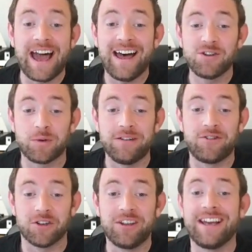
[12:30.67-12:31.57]
and we've
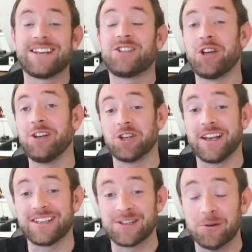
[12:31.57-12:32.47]
done the exchange
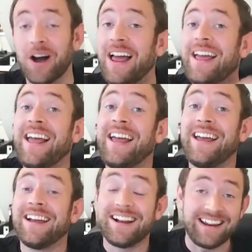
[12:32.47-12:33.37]
like so.
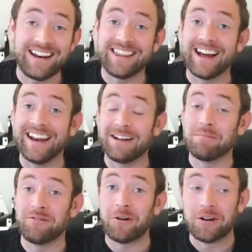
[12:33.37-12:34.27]
Clearly that line
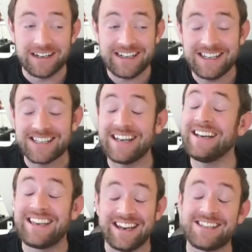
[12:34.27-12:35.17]
before
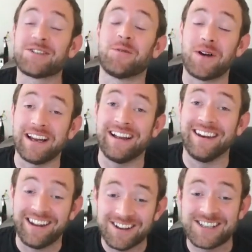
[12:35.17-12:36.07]
it's quite a
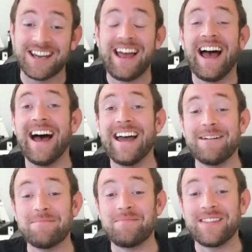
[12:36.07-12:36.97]
lot.
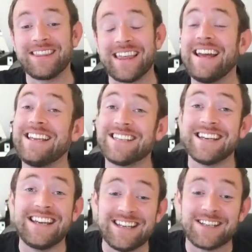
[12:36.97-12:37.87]
There is
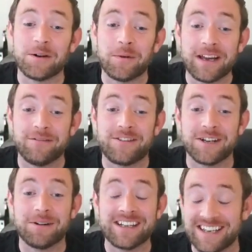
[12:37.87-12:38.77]
an easier way of
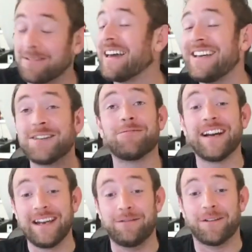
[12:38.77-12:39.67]
doing it. Now, that is a
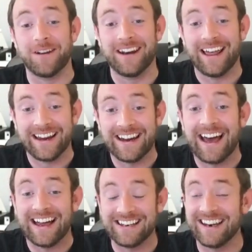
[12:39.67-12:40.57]
really fun line,
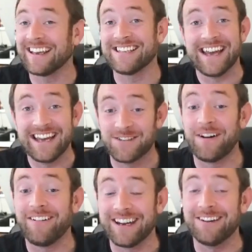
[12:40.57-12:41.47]
and like I say, it's
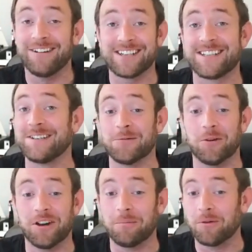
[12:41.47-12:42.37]
very interesting
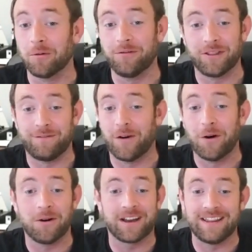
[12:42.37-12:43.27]
going up and going for the
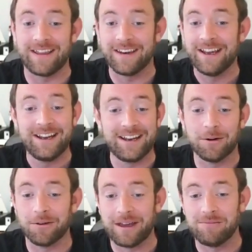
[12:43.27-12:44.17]
fork, and then, you
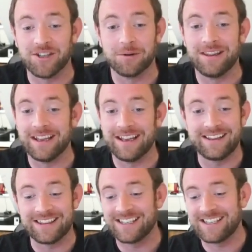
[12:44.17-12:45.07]
know, them doing
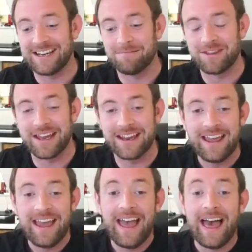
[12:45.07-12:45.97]
the same thing.
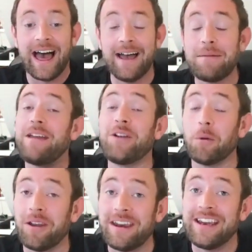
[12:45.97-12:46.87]
If you
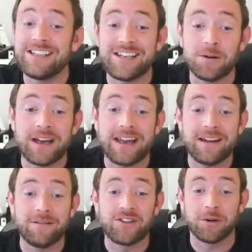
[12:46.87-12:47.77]
want an easier way
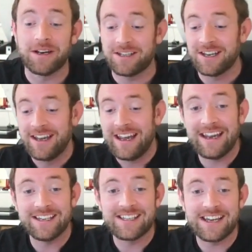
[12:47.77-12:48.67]
of doing it,
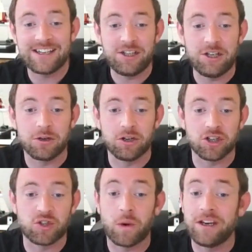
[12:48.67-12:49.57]
instead, you can
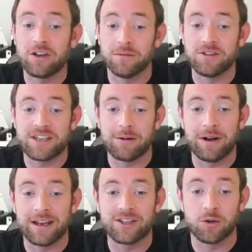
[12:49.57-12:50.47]
just, when he comes down
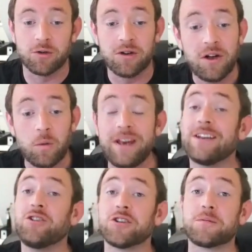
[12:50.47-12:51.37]
like so, we
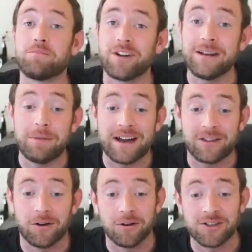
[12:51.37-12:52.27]
can just bring back
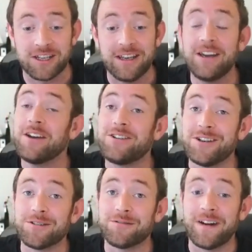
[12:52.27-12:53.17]
the horsey
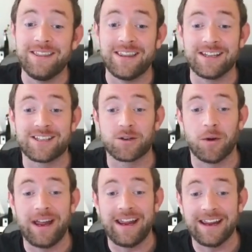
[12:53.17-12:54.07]
to defend this
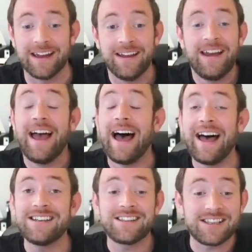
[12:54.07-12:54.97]
square here.
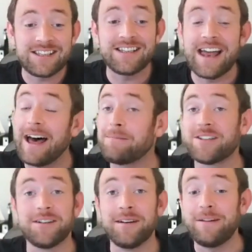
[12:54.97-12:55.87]
And this is an
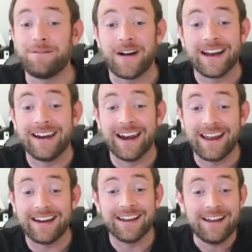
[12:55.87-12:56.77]
absolutely fine
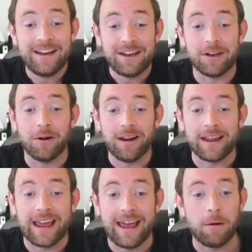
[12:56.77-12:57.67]
line. You know,
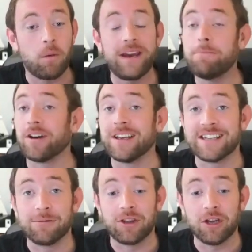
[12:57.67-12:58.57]
like when he brings
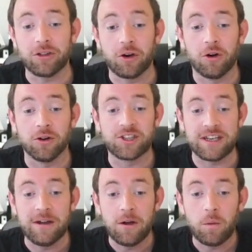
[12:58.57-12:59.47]
out the other
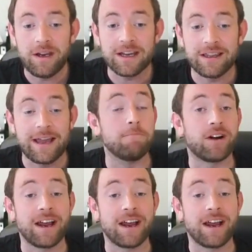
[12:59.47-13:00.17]
horsey, we can then bring